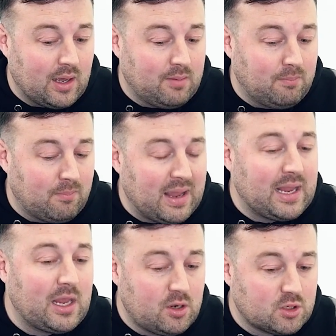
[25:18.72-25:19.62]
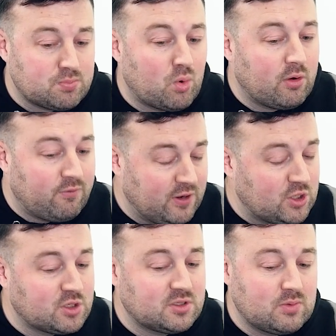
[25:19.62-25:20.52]
and making us more
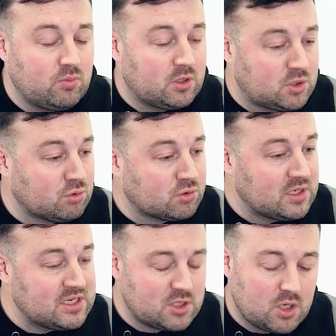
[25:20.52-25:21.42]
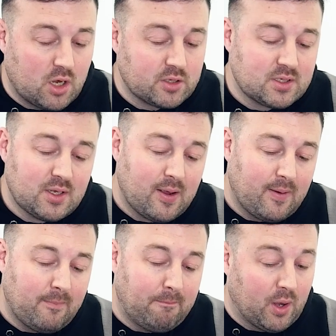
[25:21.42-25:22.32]
efficient in the tools that it's got.
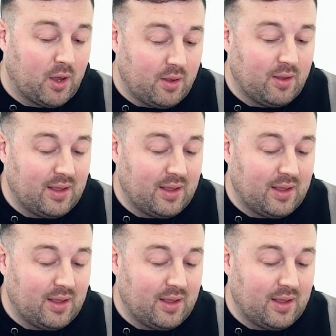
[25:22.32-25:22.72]
But